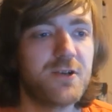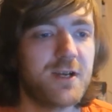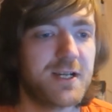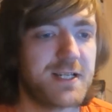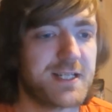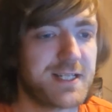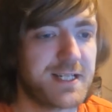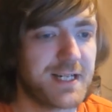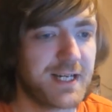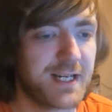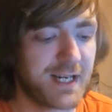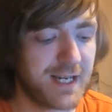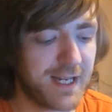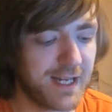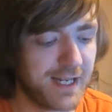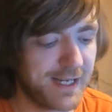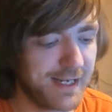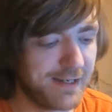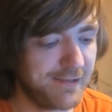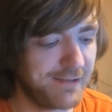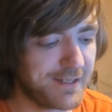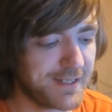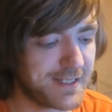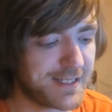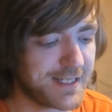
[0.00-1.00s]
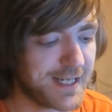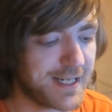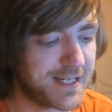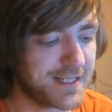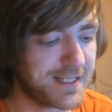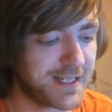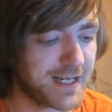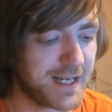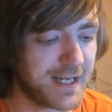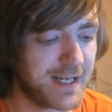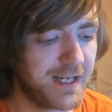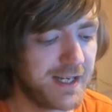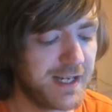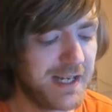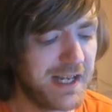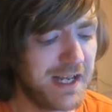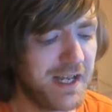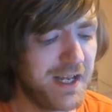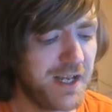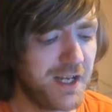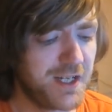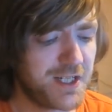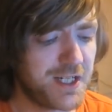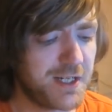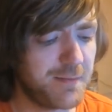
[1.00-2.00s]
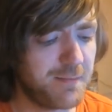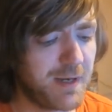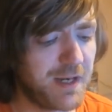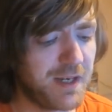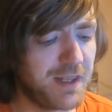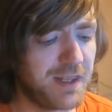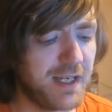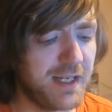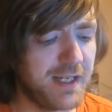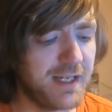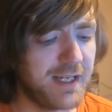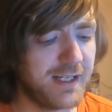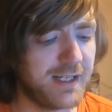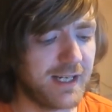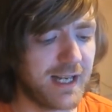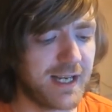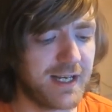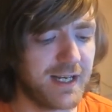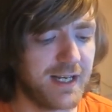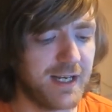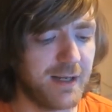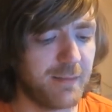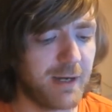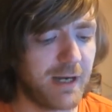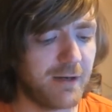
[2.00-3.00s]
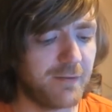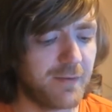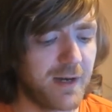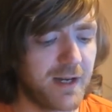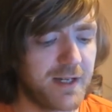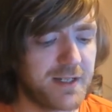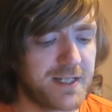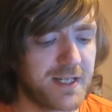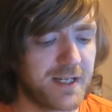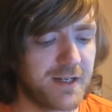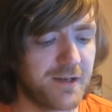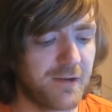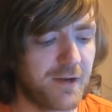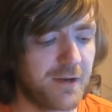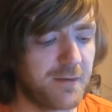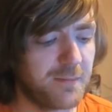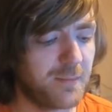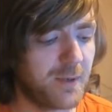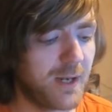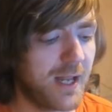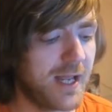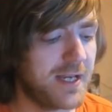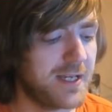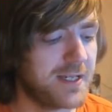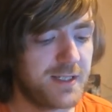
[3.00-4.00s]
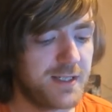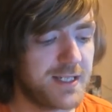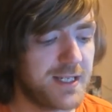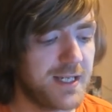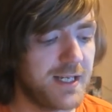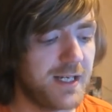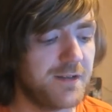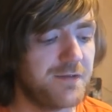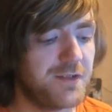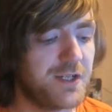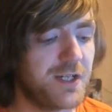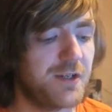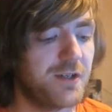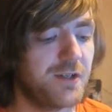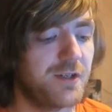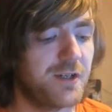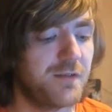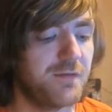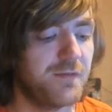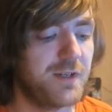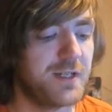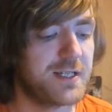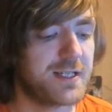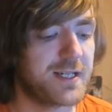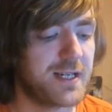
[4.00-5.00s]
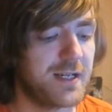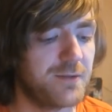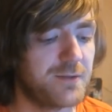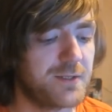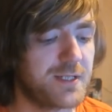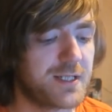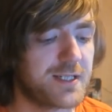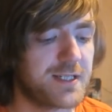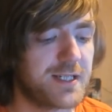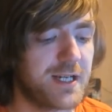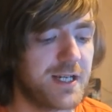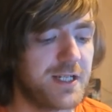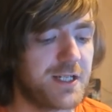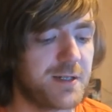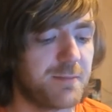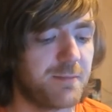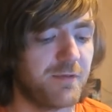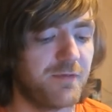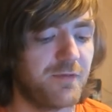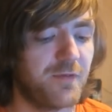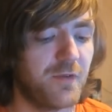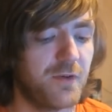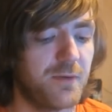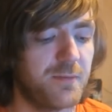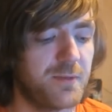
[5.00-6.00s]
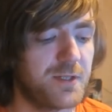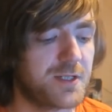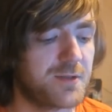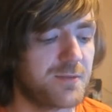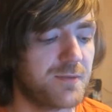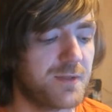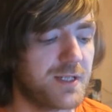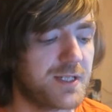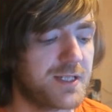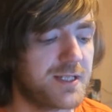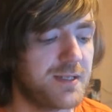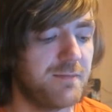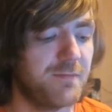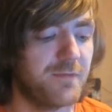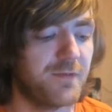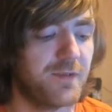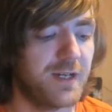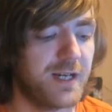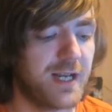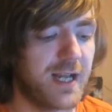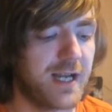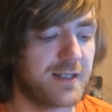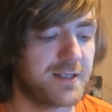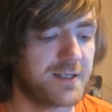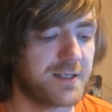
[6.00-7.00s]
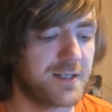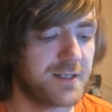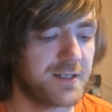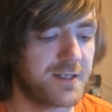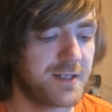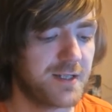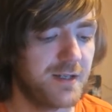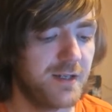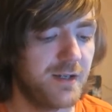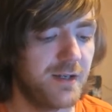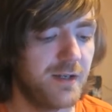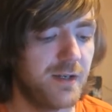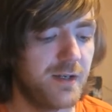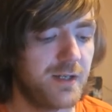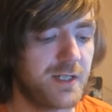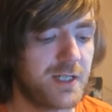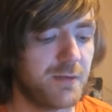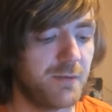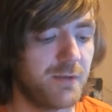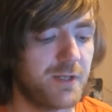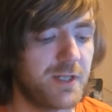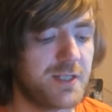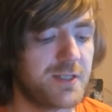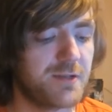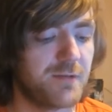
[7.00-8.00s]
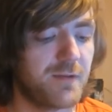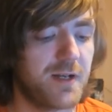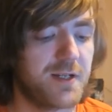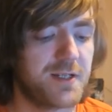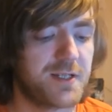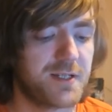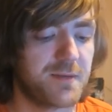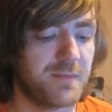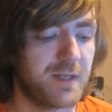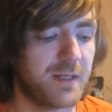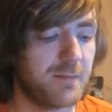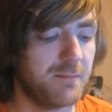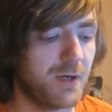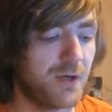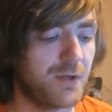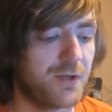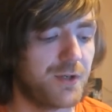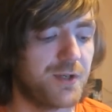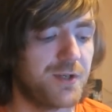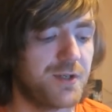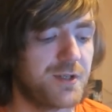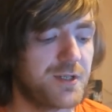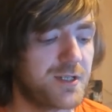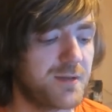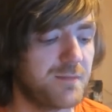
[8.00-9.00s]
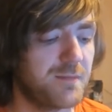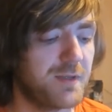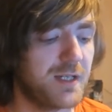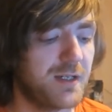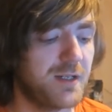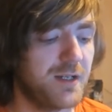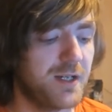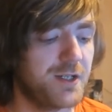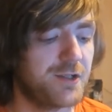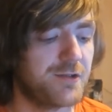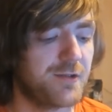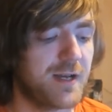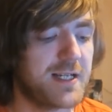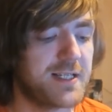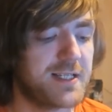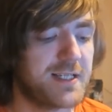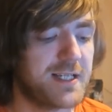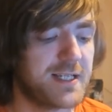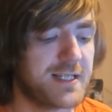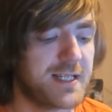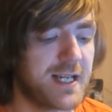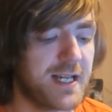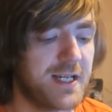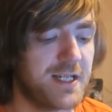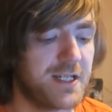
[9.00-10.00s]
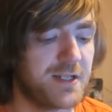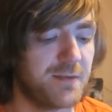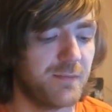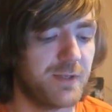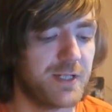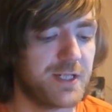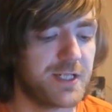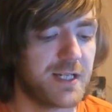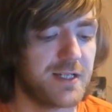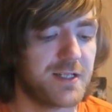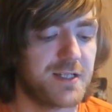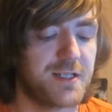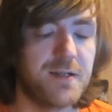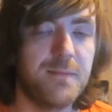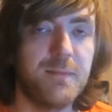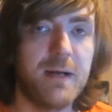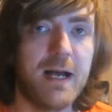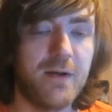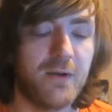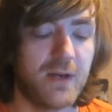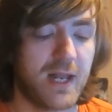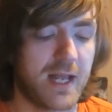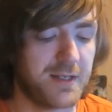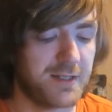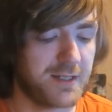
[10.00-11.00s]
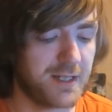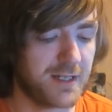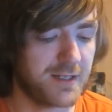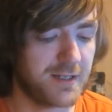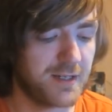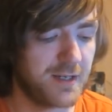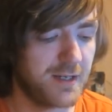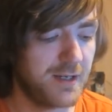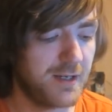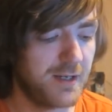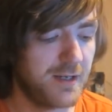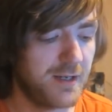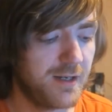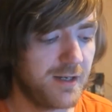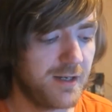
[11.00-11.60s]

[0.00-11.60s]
interesting here. It says uh, she'd been thinking lately about writing her own play, seeing if she could convince Gil to stage a performance with the symphony actors. She wanted to write something modern, something that addressed this age in which they'd somehow landed.